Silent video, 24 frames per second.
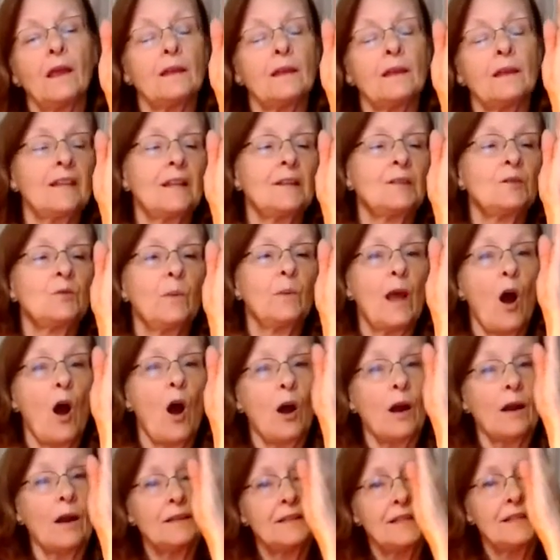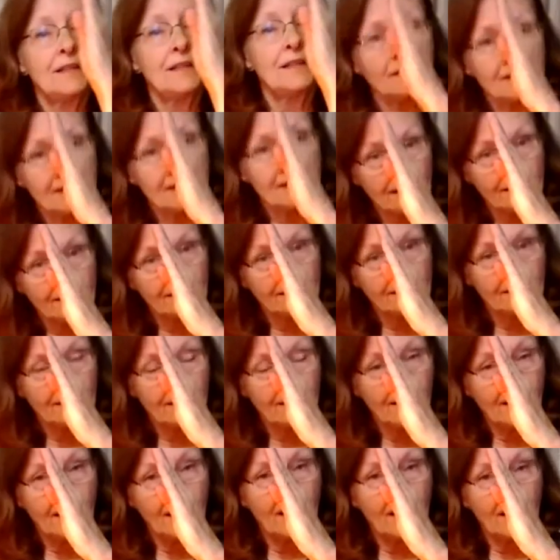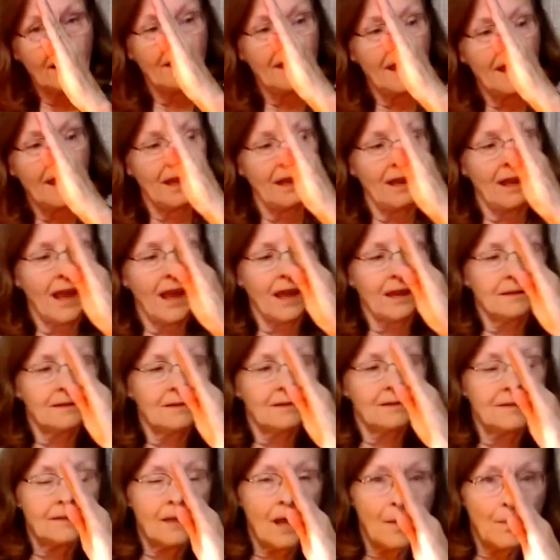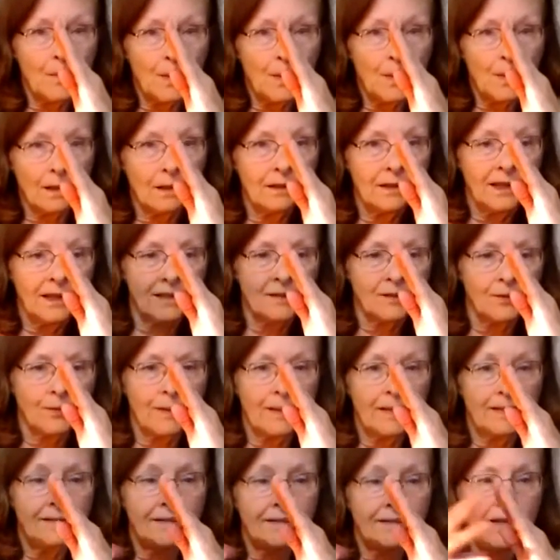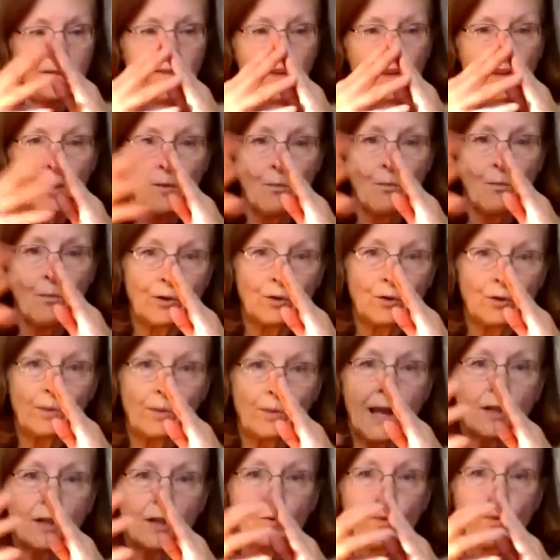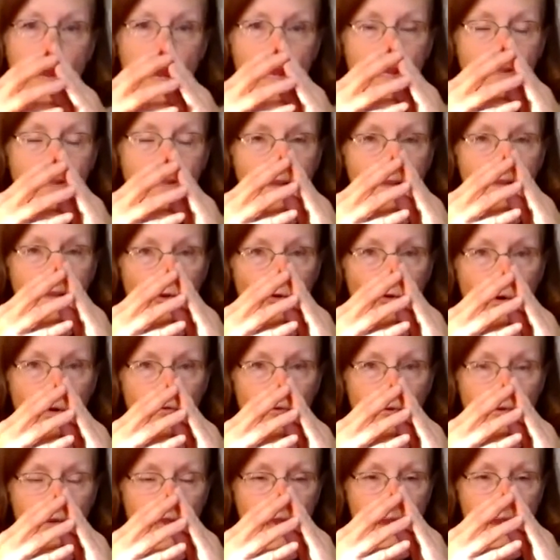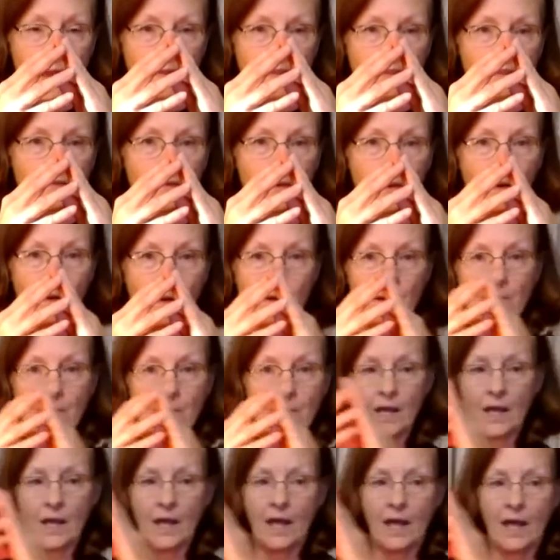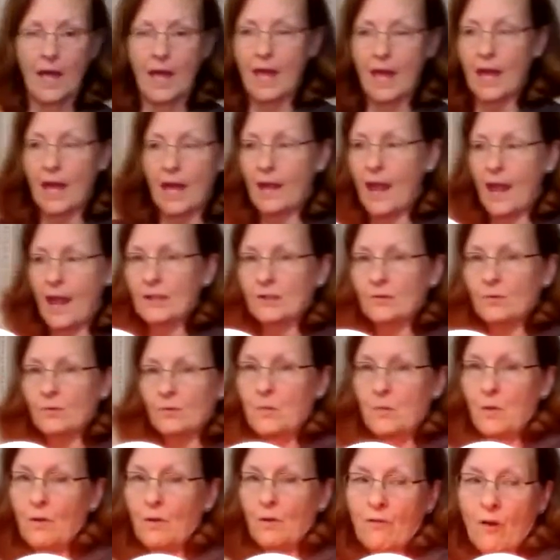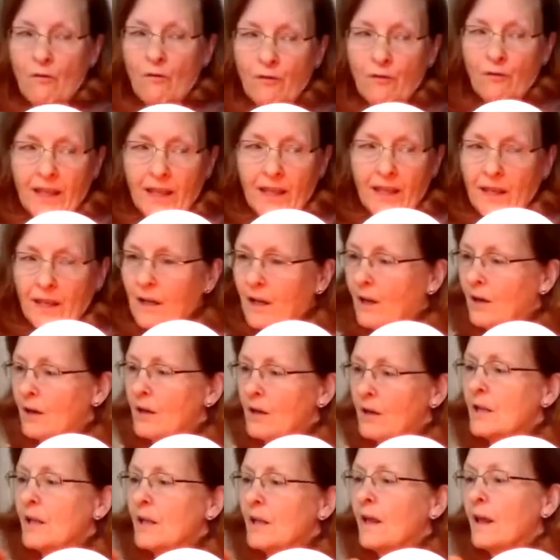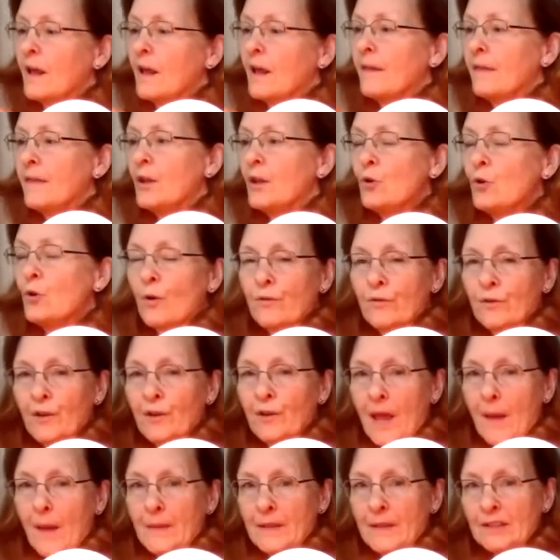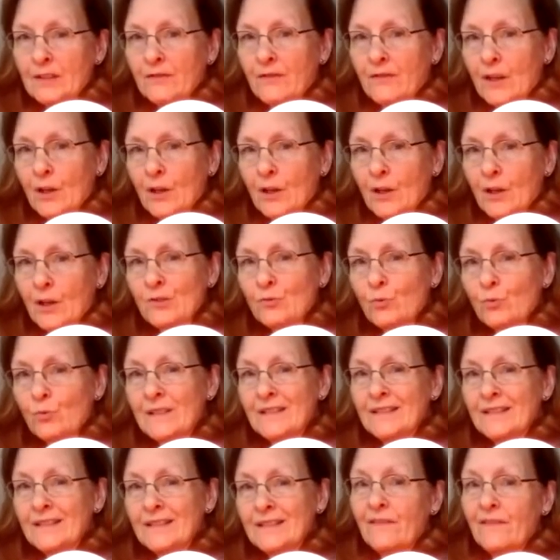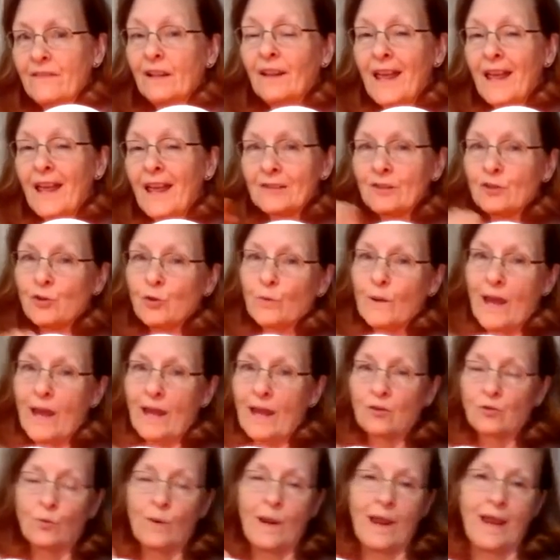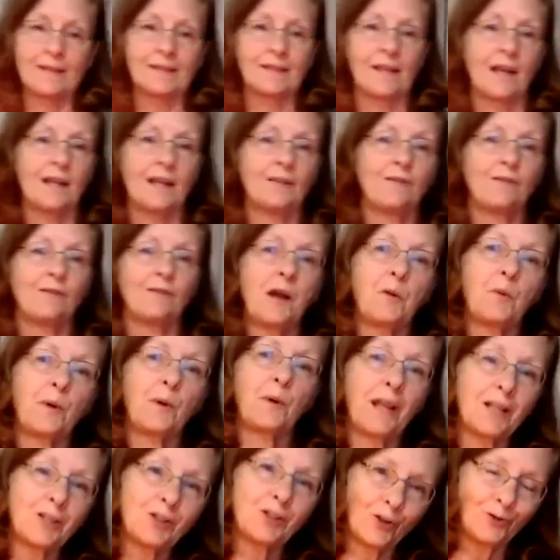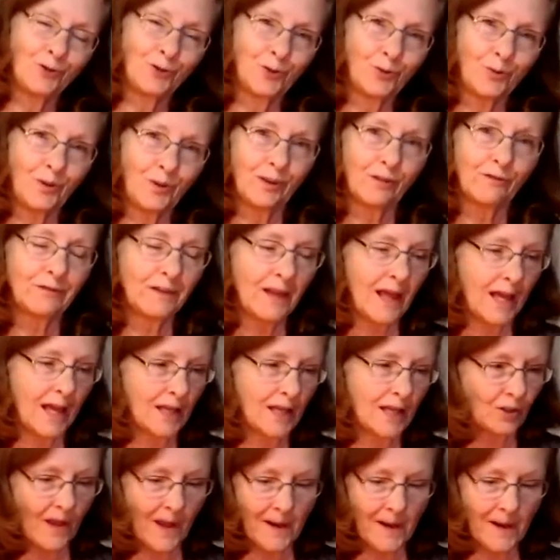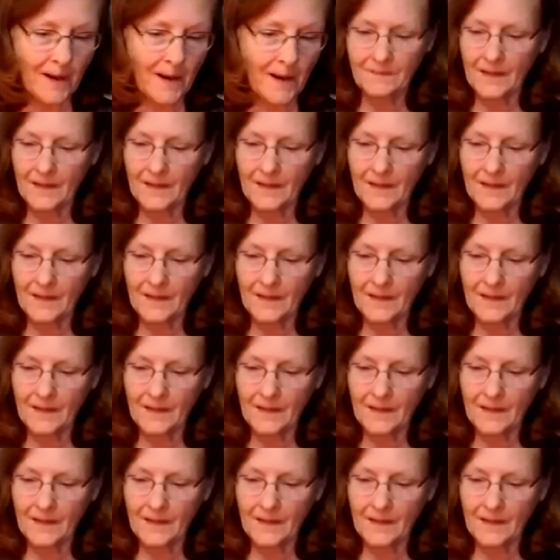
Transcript: since we are tilted, then at summer, it's receiving the more direct rays in the northern hemisphere. And as we move over here, the northern hemisphere is receiving less direct rays, kind of like what I showed you with the flashlight.